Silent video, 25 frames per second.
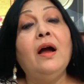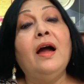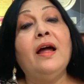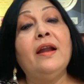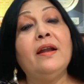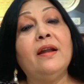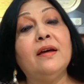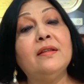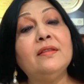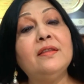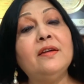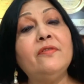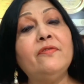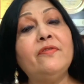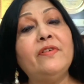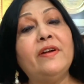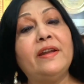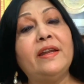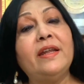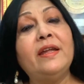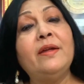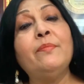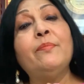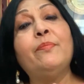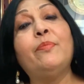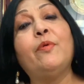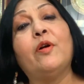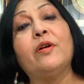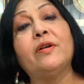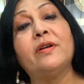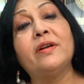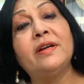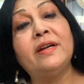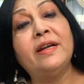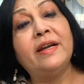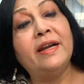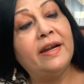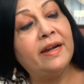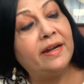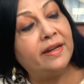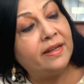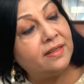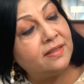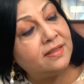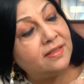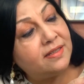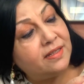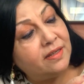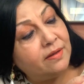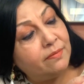another very important
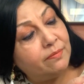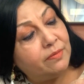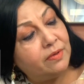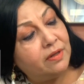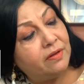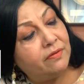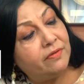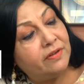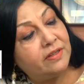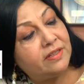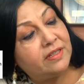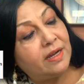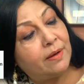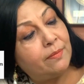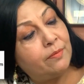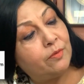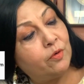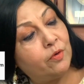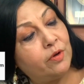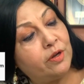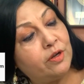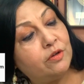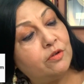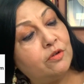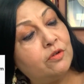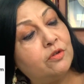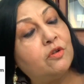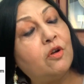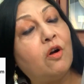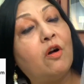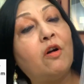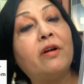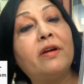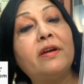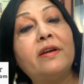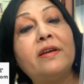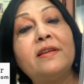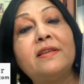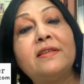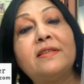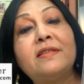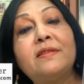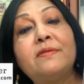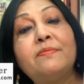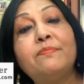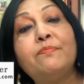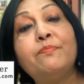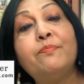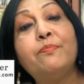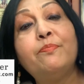indian symbol which i'm going to talk
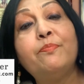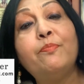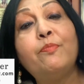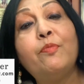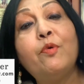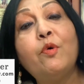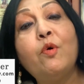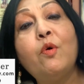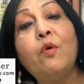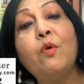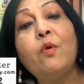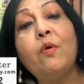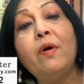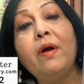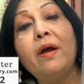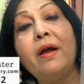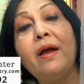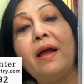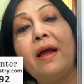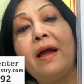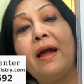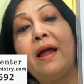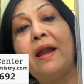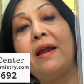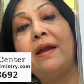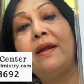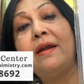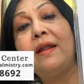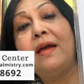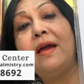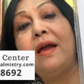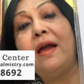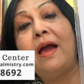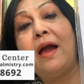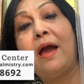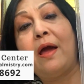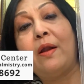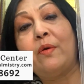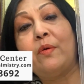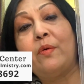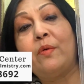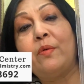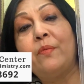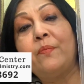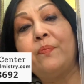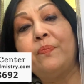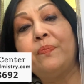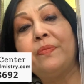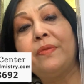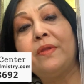is bow and
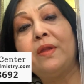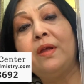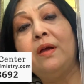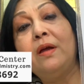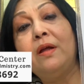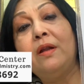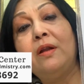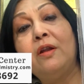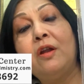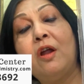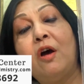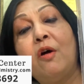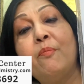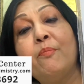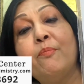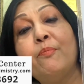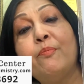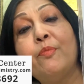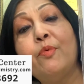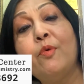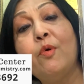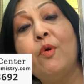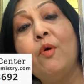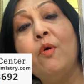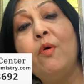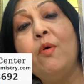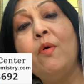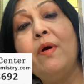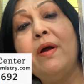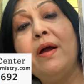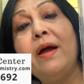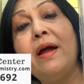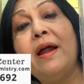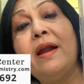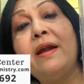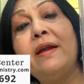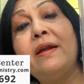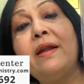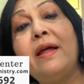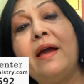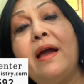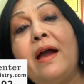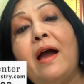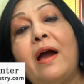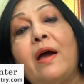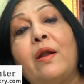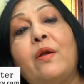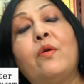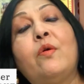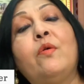arrow now bow and
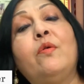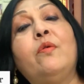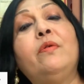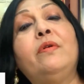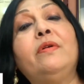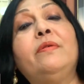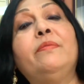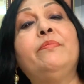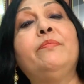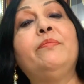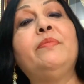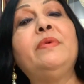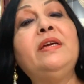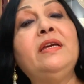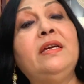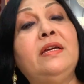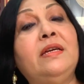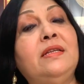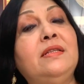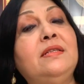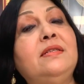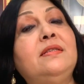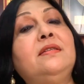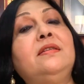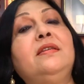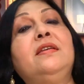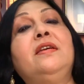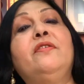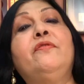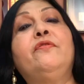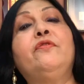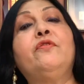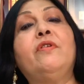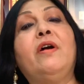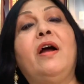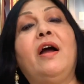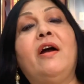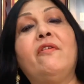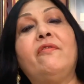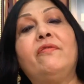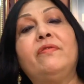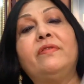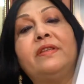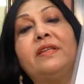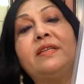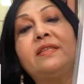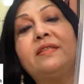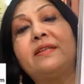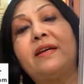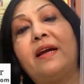arrow means if you
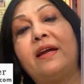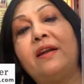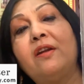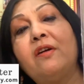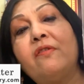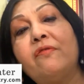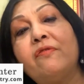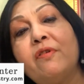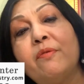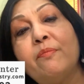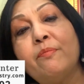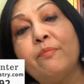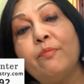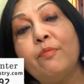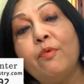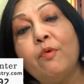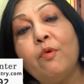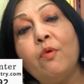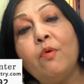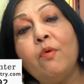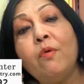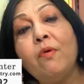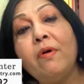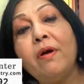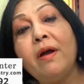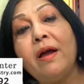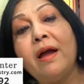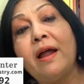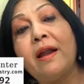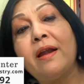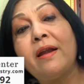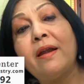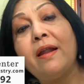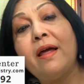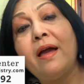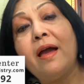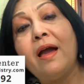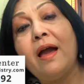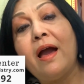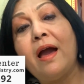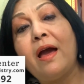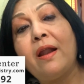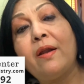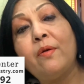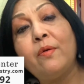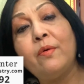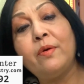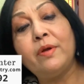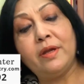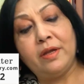have this kind of a bow and
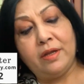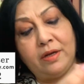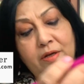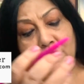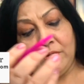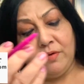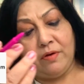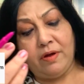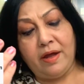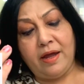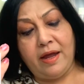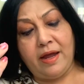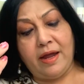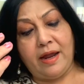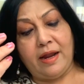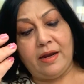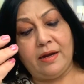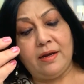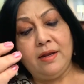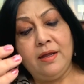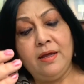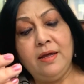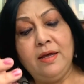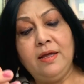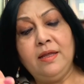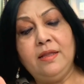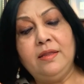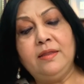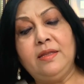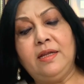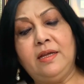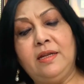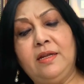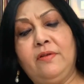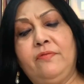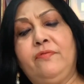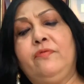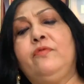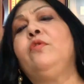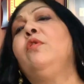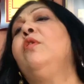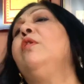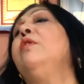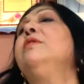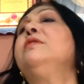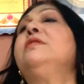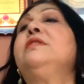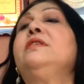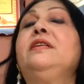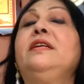arrow in your hand, then of
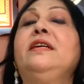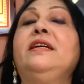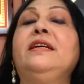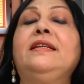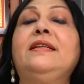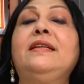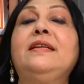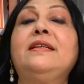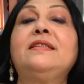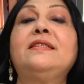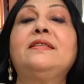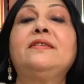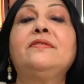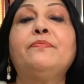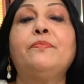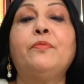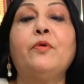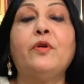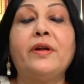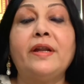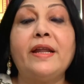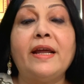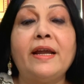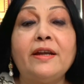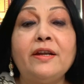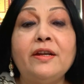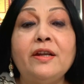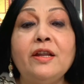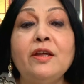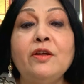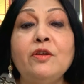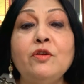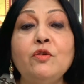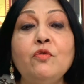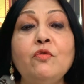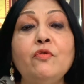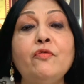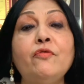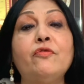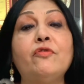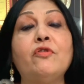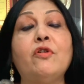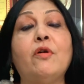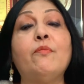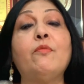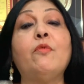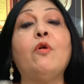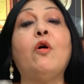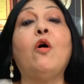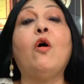course it is protecting you
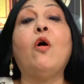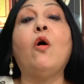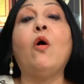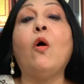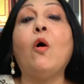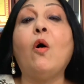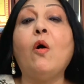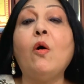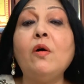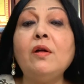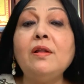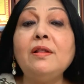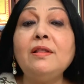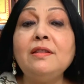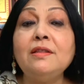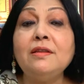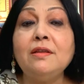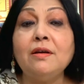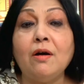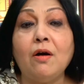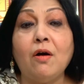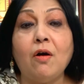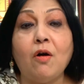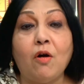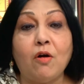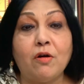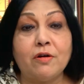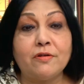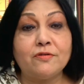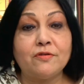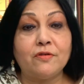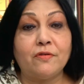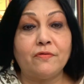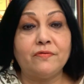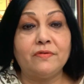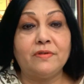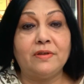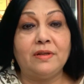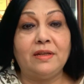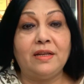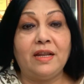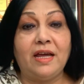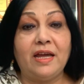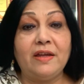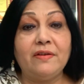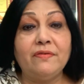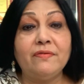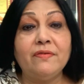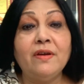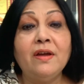from all the odds of the
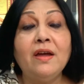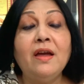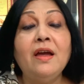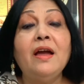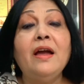life.